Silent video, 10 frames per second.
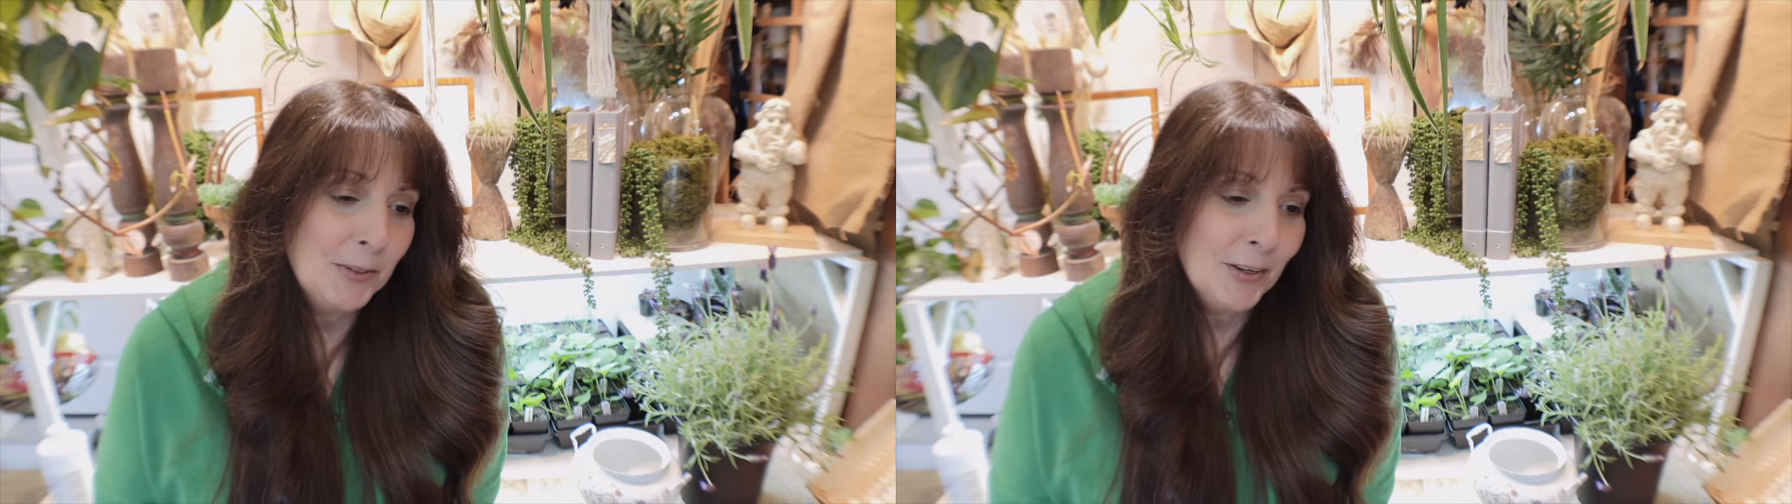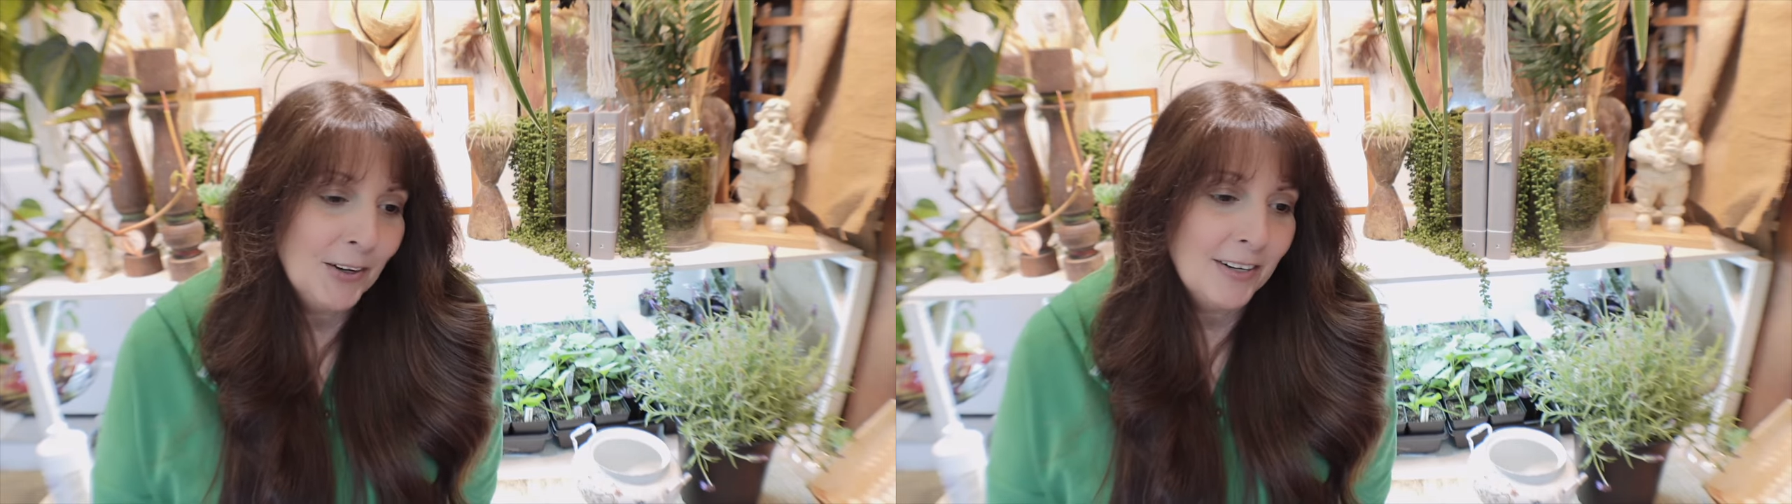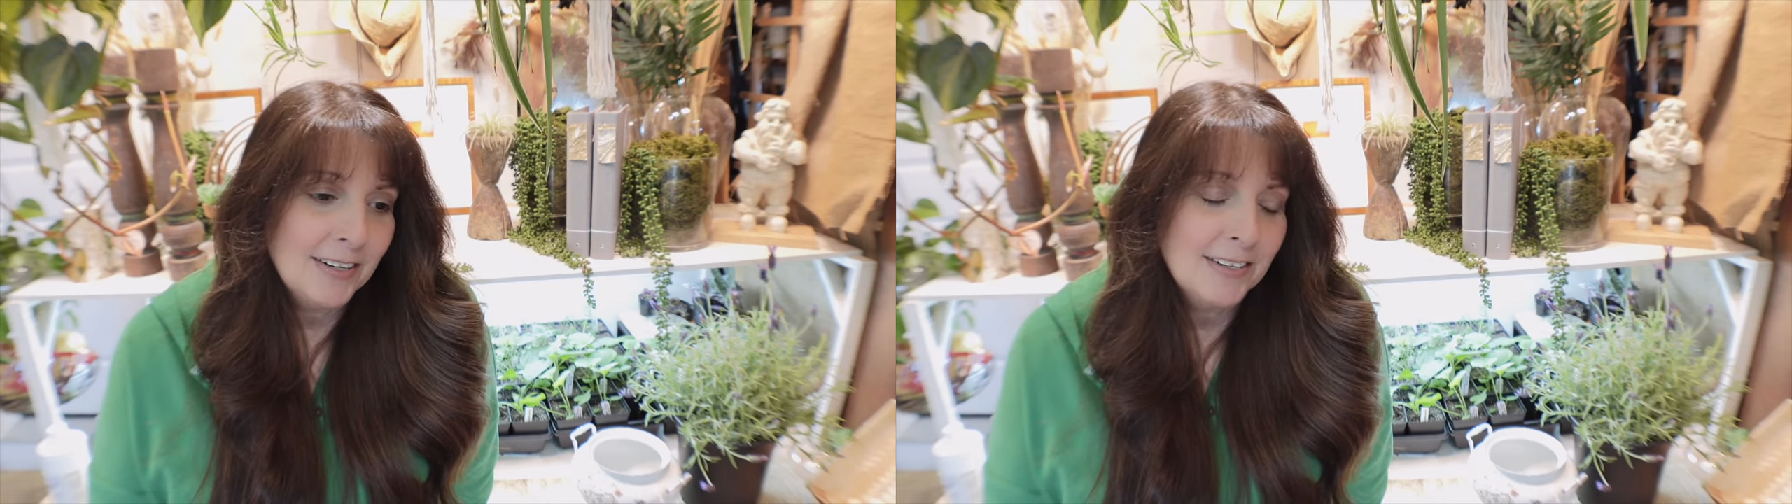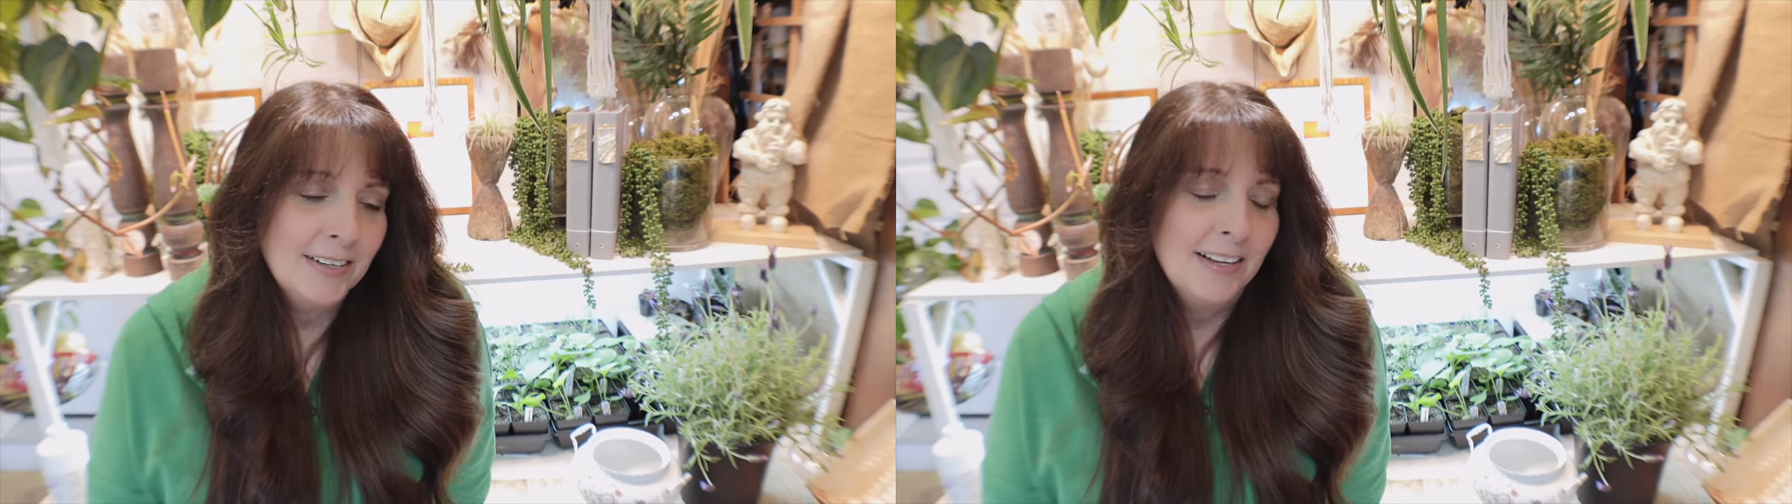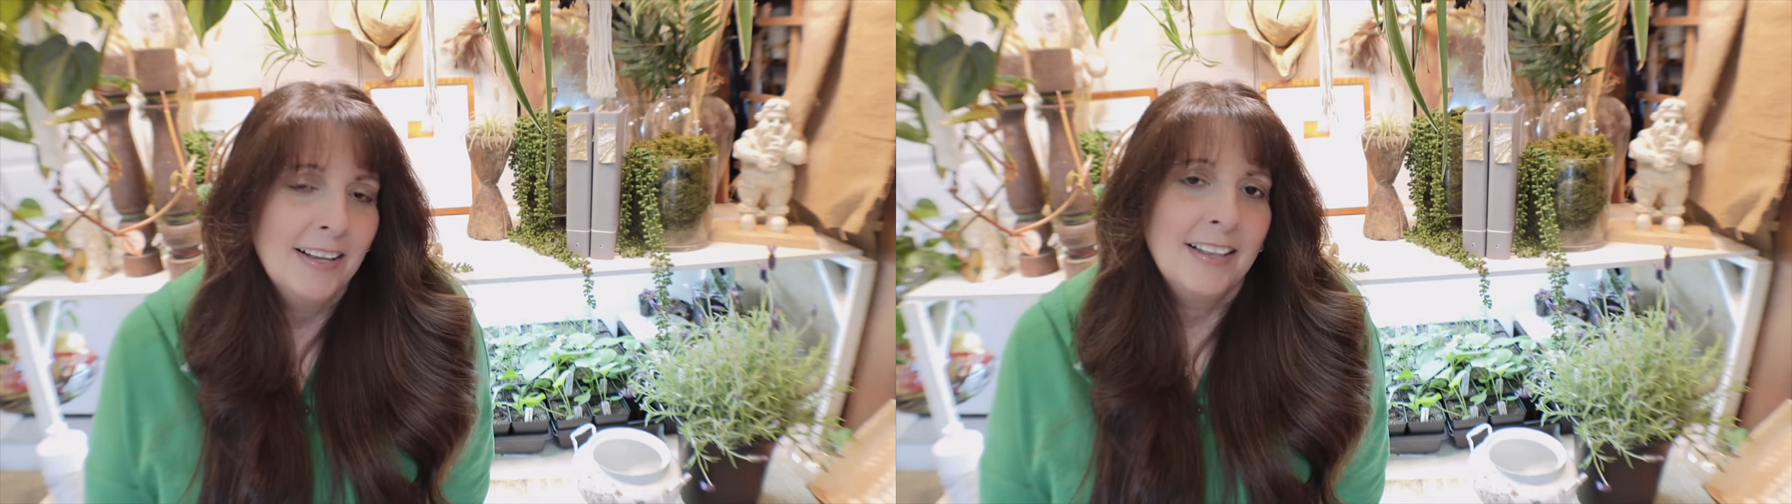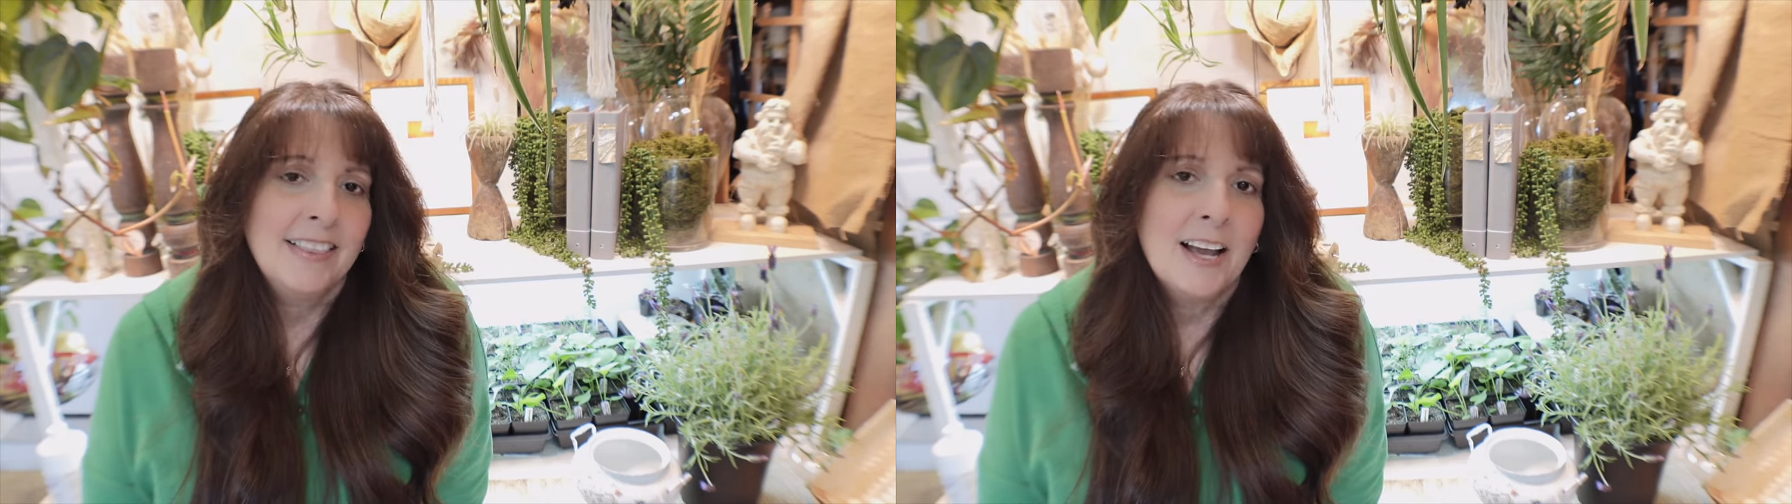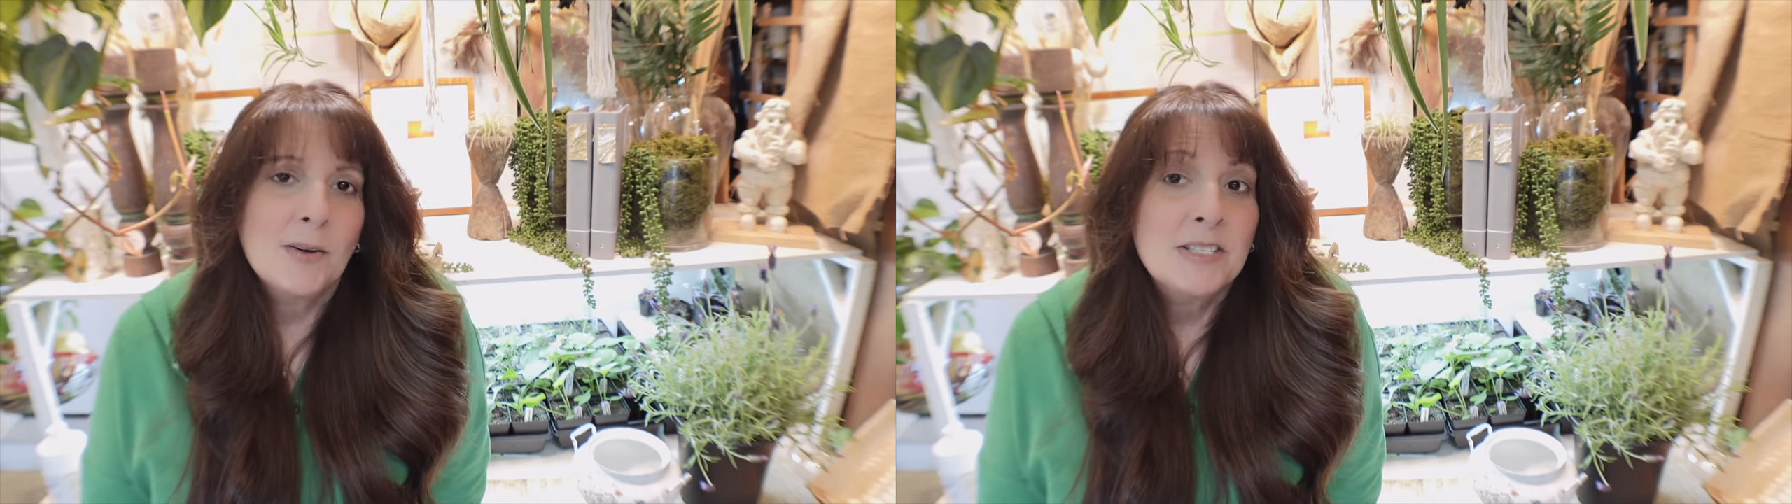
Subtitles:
yard. Now,